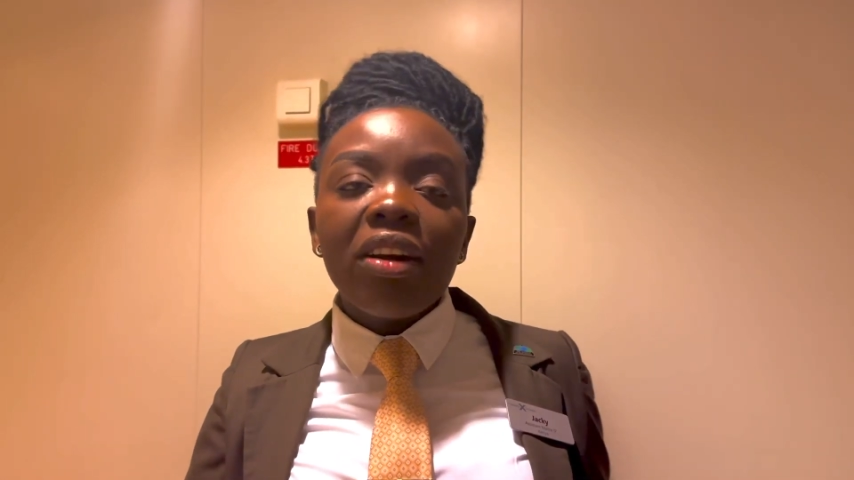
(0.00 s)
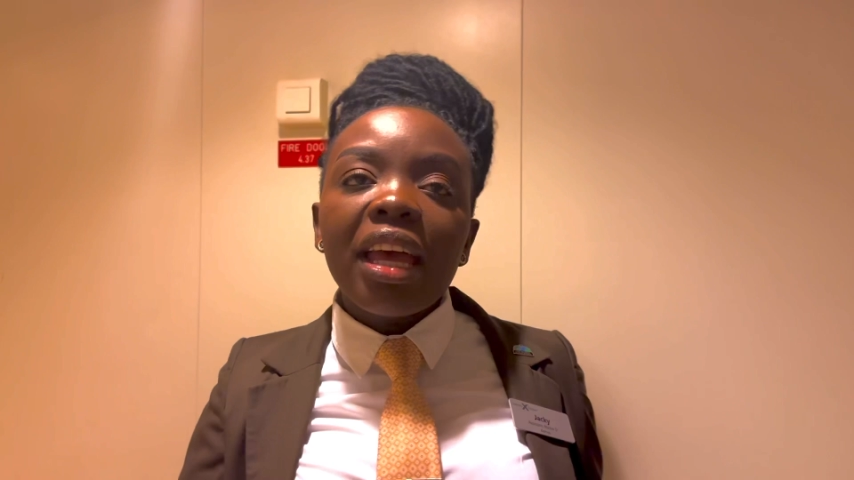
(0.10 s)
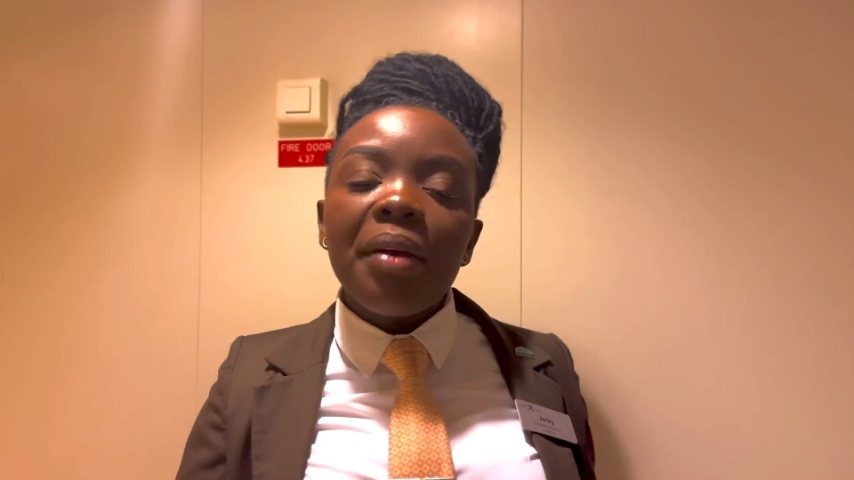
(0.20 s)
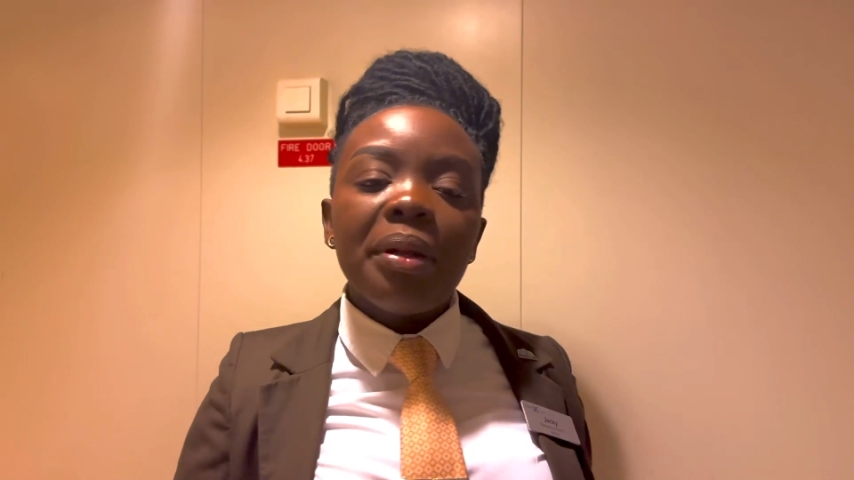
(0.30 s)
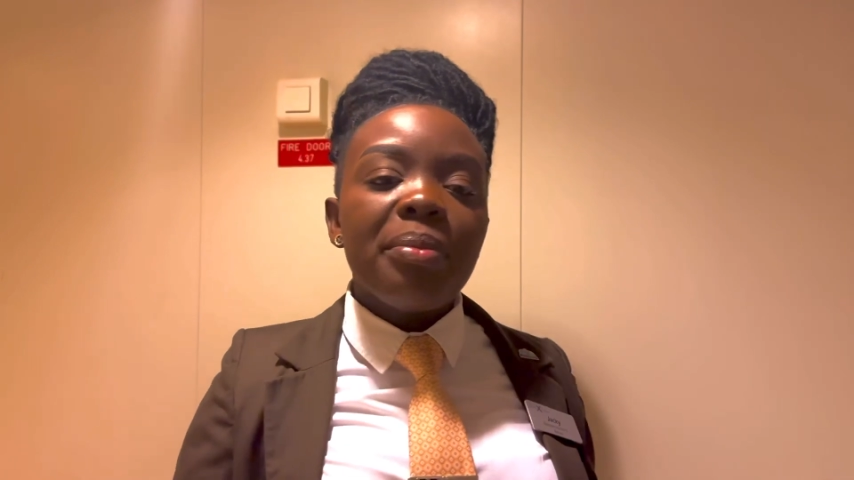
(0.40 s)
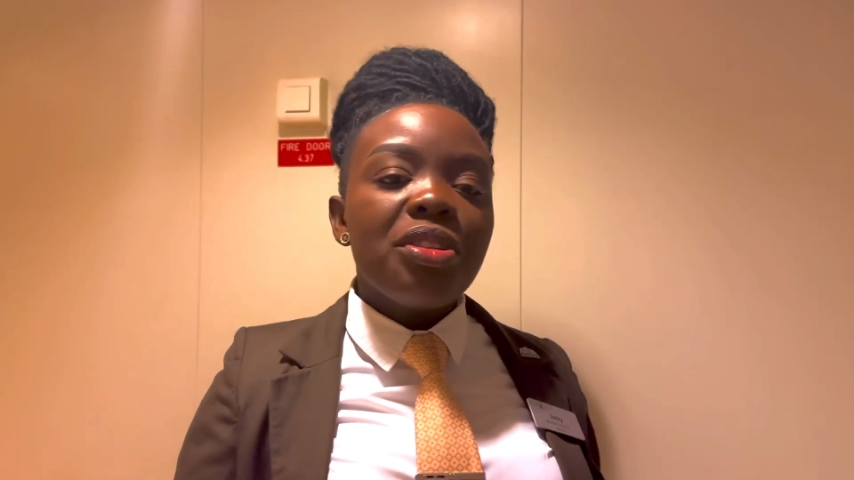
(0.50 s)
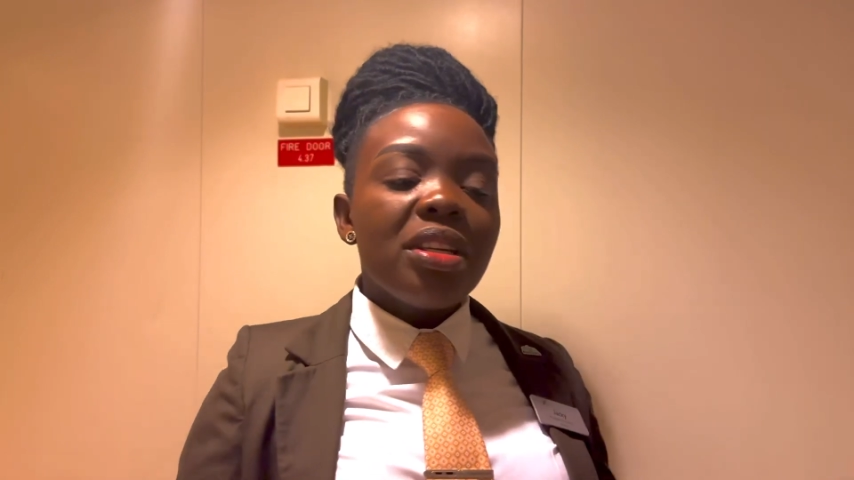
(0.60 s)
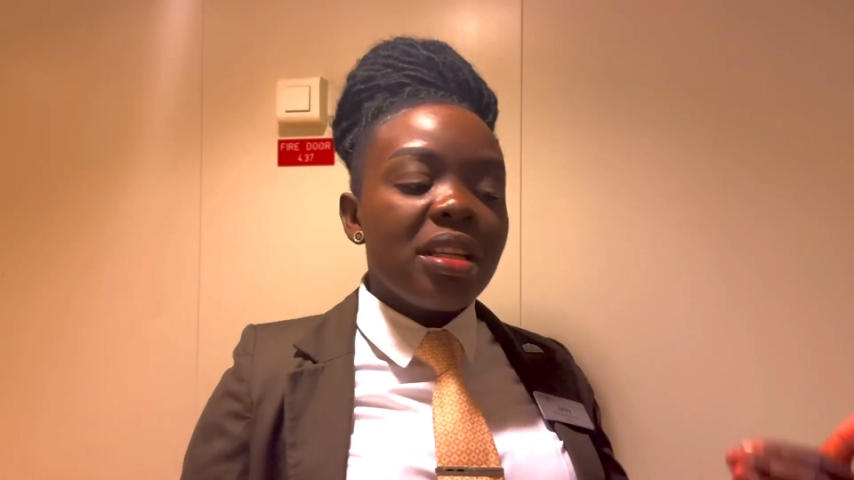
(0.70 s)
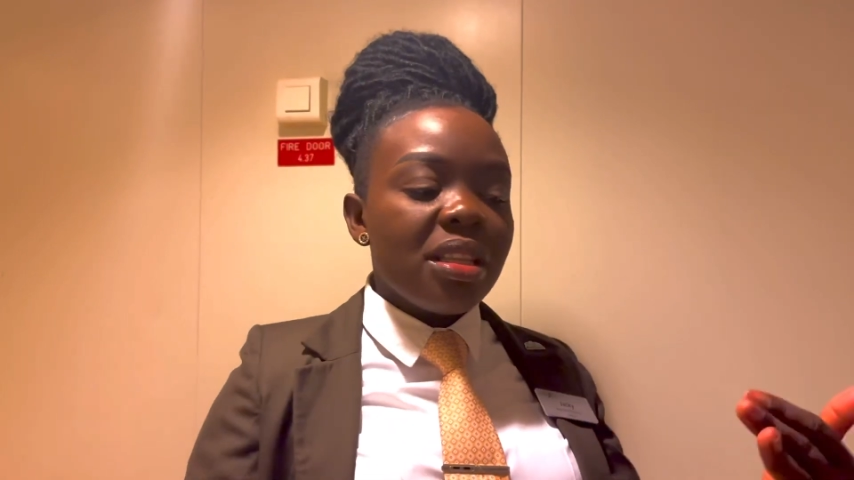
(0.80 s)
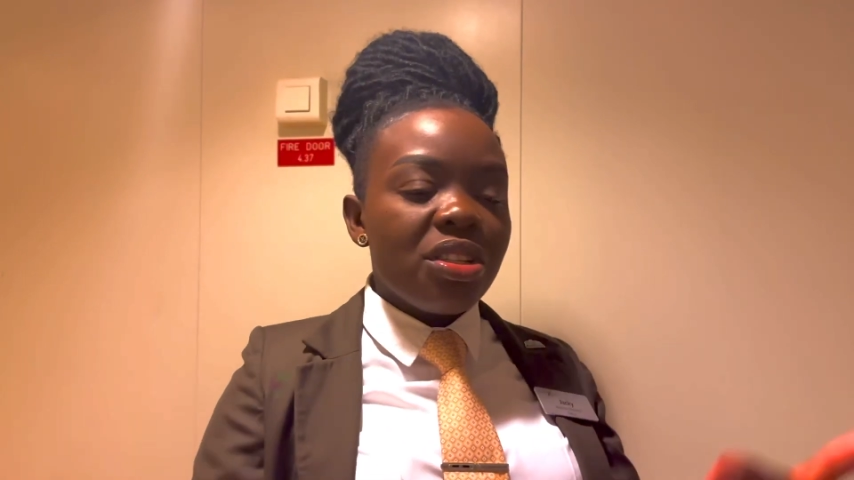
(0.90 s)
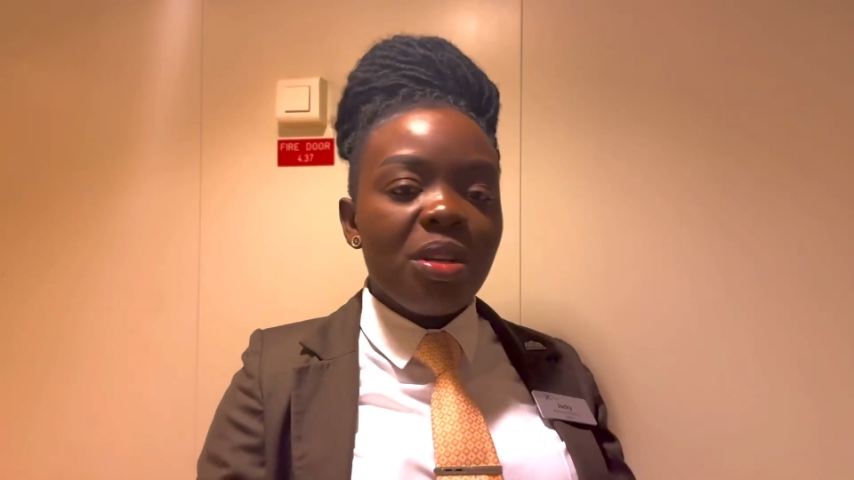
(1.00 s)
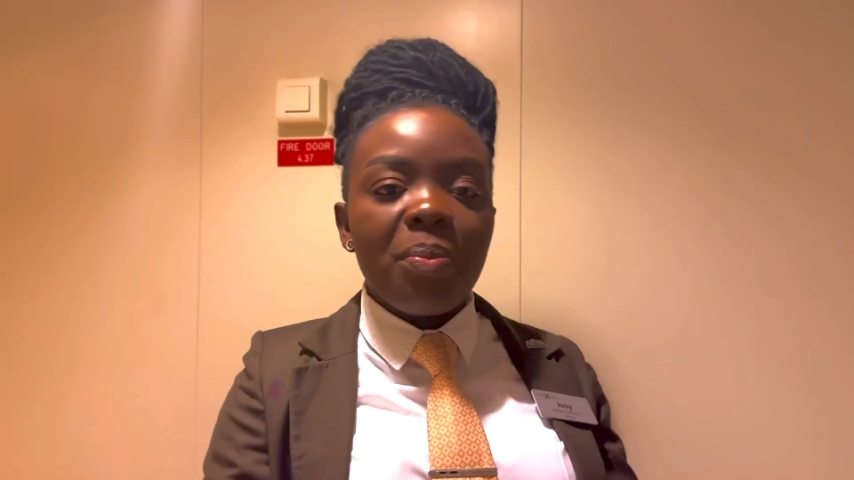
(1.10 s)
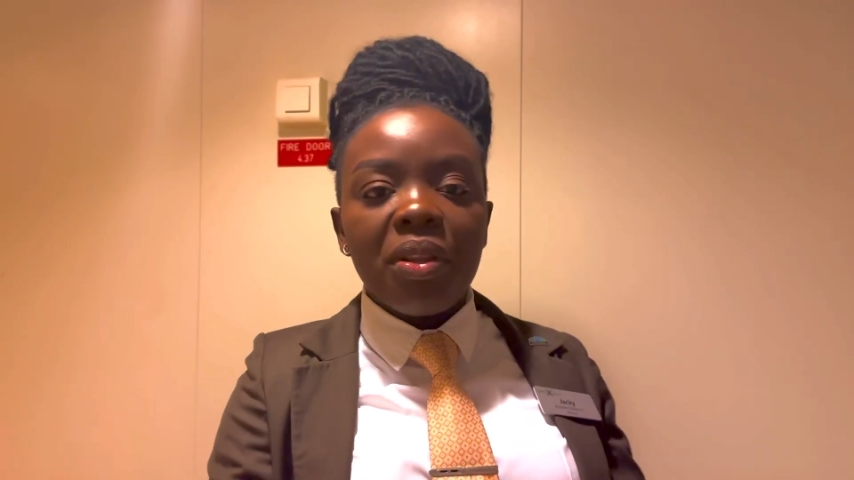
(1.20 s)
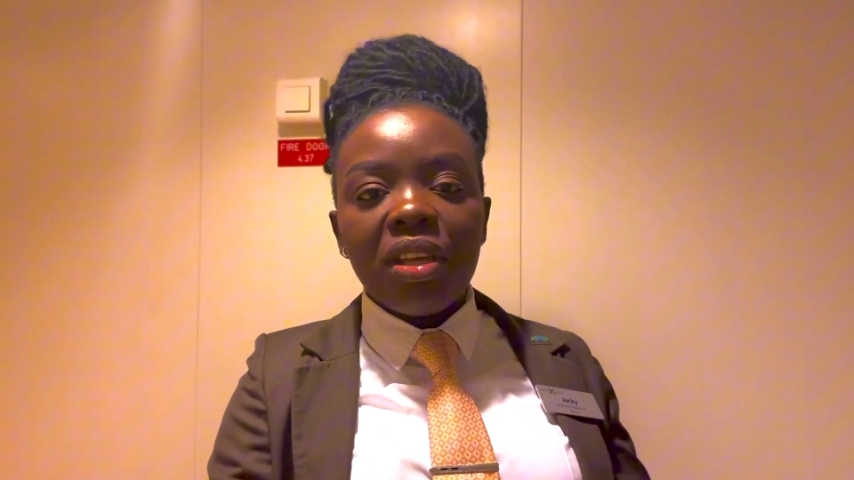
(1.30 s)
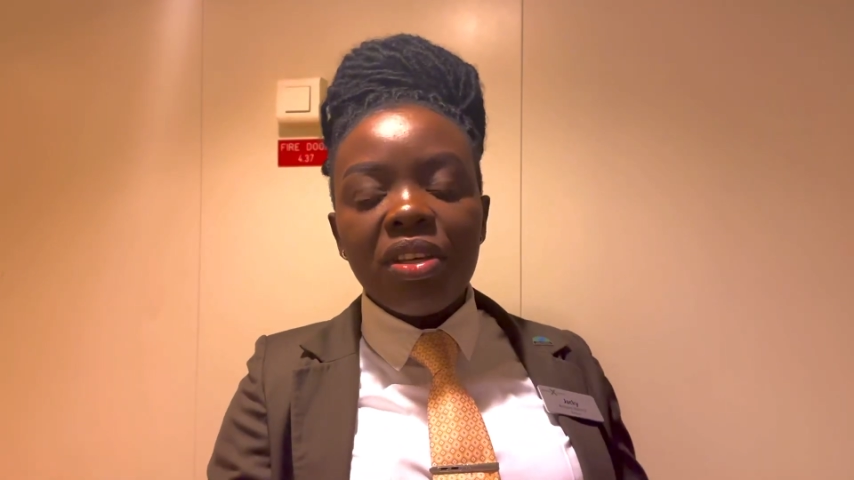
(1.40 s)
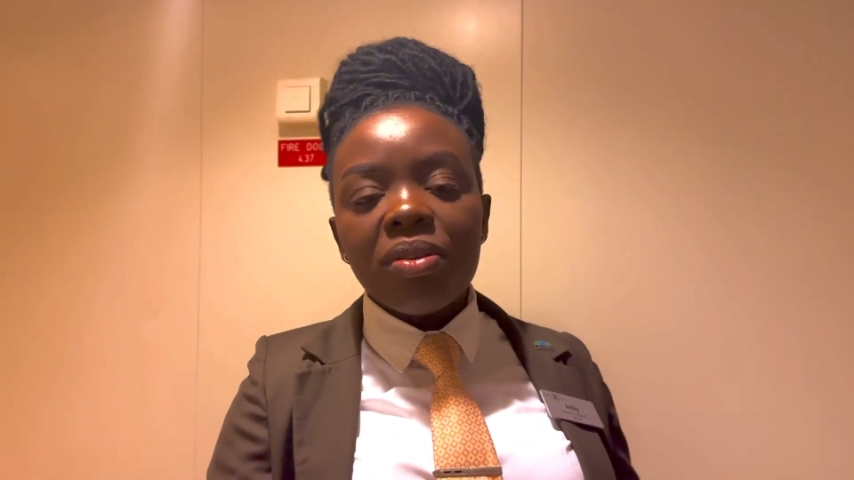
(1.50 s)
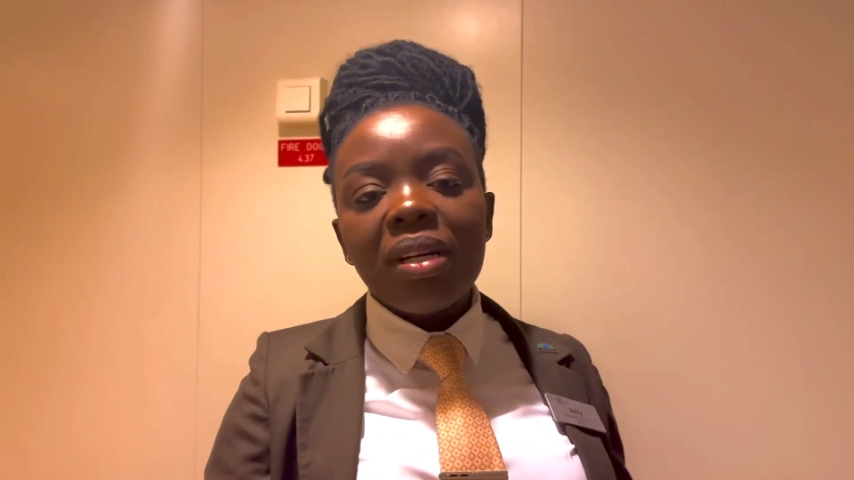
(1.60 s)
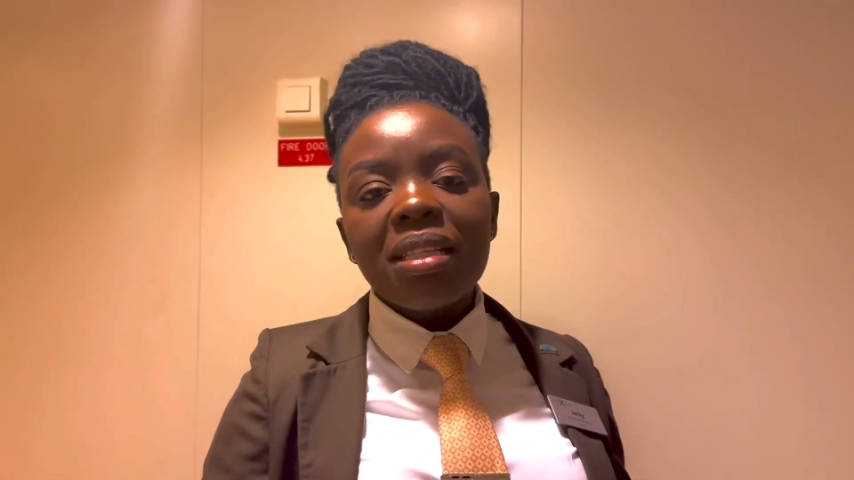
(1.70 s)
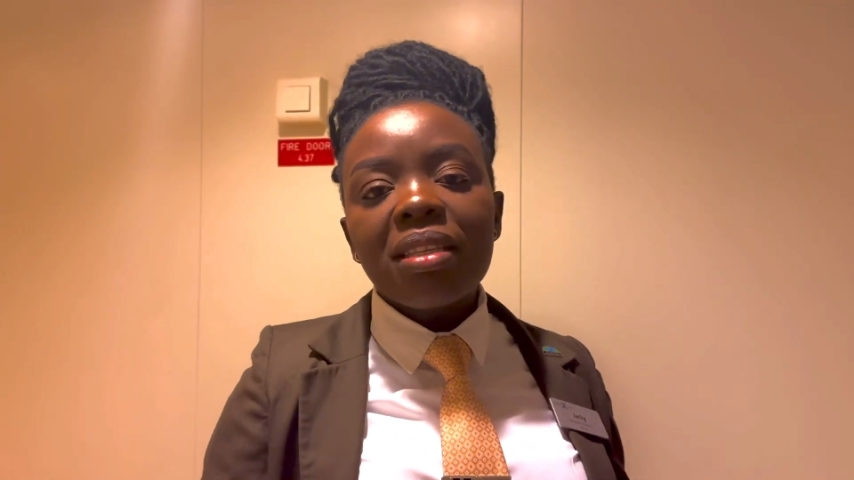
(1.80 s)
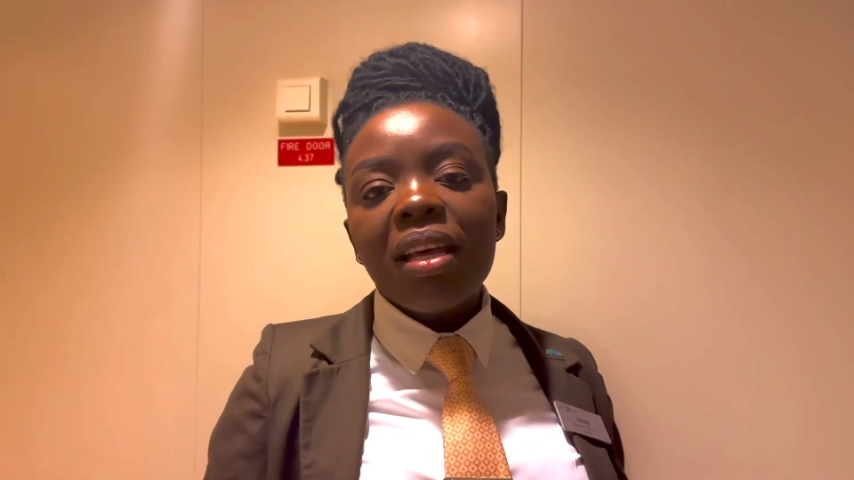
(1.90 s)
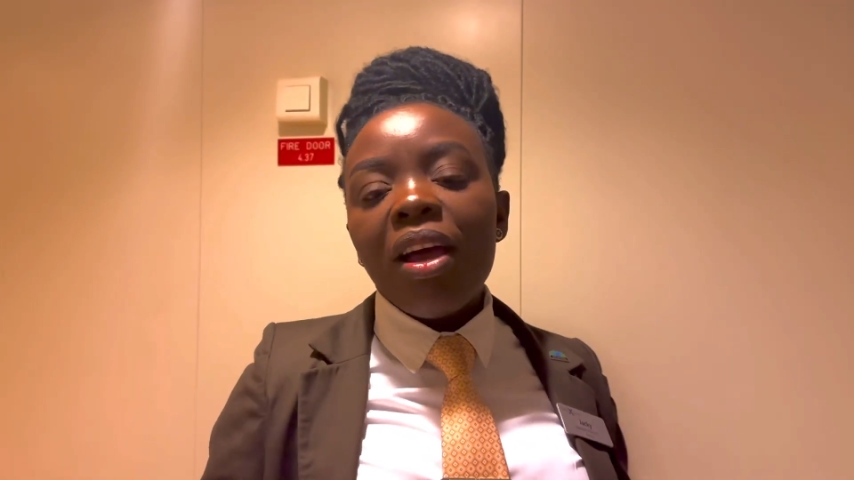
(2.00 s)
I will be joining the ship in the US.